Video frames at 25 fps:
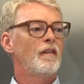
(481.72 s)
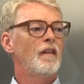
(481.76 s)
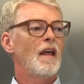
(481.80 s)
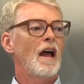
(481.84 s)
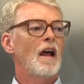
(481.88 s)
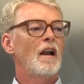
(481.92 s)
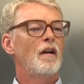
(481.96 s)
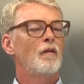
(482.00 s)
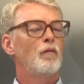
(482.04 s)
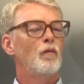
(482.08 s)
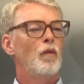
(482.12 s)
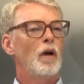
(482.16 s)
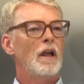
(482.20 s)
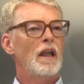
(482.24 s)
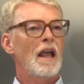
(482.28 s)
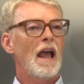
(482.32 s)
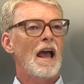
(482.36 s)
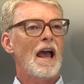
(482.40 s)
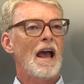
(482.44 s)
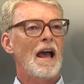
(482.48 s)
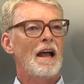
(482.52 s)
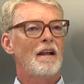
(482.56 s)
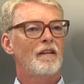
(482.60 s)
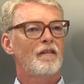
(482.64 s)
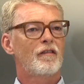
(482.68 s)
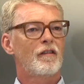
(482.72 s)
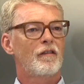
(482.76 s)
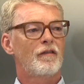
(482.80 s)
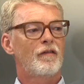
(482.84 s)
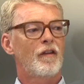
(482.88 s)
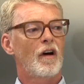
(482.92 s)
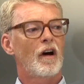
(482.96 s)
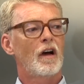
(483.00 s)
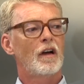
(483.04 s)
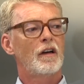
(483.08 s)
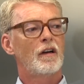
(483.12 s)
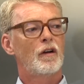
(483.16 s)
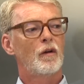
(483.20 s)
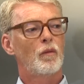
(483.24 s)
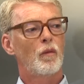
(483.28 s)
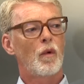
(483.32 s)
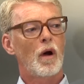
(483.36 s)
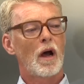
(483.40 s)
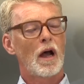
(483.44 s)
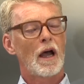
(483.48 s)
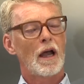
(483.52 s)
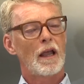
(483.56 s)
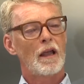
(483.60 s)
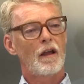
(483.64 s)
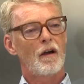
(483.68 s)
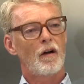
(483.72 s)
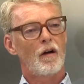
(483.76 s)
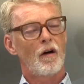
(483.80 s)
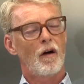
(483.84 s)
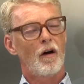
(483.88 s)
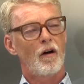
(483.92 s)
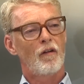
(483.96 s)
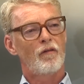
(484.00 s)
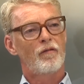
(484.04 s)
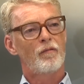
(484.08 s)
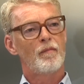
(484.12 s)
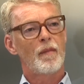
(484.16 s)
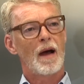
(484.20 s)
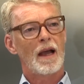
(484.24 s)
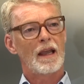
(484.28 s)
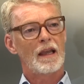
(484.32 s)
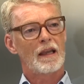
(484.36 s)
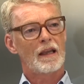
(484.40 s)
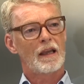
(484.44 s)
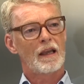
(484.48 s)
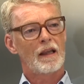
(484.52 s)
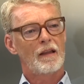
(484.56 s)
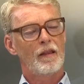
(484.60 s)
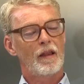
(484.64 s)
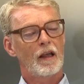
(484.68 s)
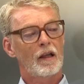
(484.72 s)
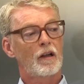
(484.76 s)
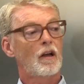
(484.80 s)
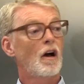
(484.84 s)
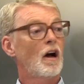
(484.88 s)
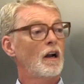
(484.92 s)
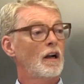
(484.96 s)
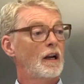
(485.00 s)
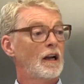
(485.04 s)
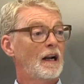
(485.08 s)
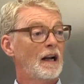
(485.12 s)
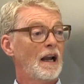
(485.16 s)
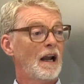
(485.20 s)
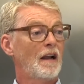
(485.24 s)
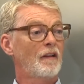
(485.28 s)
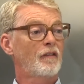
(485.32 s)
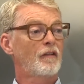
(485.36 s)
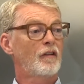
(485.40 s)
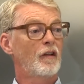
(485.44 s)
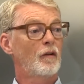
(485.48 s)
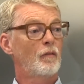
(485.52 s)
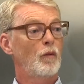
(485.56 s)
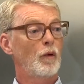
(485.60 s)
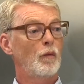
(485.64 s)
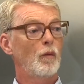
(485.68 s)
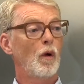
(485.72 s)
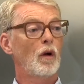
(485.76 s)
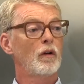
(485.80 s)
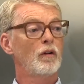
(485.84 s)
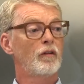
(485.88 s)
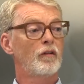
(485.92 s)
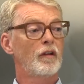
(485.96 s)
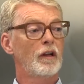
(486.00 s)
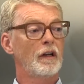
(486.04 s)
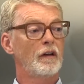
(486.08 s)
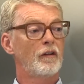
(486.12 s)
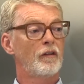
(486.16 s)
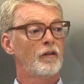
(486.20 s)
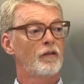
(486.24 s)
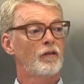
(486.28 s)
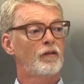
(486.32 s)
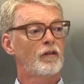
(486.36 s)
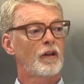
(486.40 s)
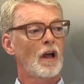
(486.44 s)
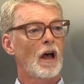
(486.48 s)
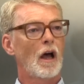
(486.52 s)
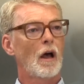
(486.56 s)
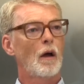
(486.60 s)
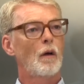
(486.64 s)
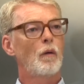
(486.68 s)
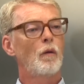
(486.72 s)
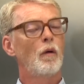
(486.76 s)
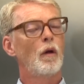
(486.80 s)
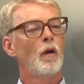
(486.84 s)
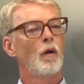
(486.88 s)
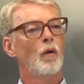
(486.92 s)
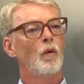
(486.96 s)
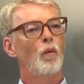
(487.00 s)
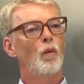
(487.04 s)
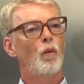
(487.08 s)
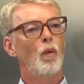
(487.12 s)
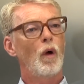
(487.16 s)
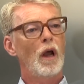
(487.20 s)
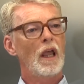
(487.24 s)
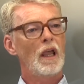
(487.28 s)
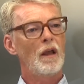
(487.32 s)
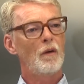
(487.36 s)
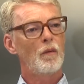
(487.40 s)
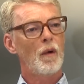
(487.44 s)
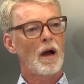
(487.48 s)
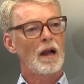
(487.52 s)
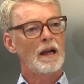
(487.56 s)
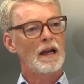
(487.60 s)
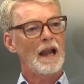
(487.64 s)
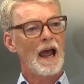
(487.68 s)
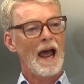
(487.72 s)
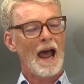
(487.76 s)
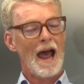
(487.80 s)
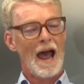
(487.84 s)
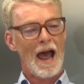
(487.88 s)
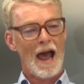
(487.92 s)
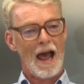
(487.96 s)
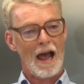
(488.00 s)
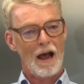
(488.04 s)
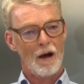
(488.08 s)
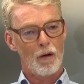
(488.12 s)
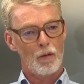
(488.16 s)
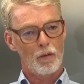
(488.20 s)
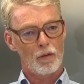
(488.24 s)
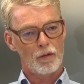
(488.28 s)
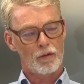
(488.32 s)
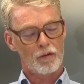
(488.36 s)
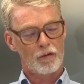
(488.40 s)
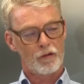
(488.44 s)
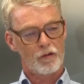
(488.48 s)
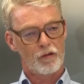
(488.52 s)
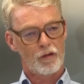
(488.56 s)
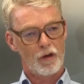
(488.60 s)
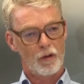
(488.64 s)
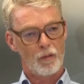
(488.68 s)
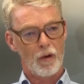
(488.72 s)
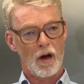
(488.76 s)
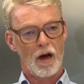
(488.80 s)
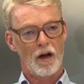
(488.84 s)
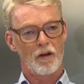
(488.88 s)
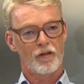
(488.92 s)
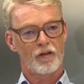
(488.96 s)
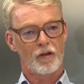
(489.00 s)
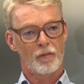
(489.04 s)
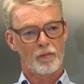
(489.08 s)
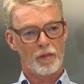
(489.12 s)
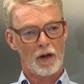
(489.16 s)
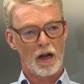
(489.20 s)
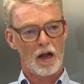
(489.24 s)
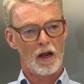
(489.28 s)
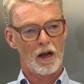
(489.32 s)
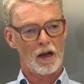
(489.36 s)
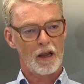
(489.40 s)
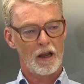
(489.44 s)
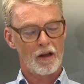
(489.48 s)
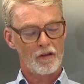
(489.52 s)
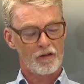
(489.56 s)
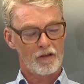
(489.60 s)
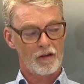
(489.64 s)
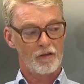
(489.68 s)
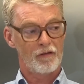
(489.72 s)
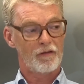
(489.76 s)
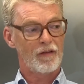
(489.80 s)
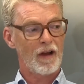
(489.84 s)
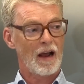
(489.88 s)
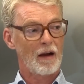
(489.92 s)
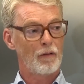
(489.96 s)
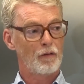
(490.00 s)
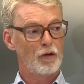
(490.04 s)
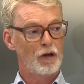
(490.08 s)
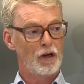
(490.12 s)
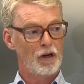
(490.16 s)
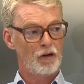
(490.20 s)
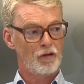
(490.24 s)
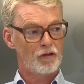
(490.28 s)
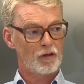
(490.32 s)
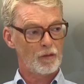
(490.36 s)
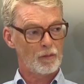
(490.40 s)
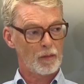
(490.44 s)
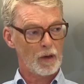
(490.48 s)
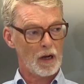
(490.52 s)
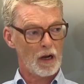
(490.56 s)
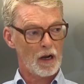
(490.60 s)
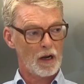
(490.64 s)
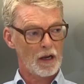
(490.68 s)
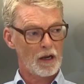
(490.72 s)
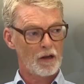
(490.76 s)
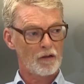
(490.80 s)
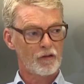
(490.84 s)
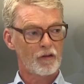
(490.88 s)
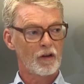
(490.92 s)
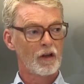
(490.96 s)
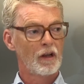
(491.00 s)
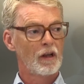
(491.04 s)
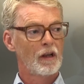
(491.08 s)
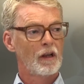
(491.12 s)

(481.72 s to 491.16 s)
then we had to find a way of making the kind of glass that we wanted. So we went out to our suppliers and found new suppliers.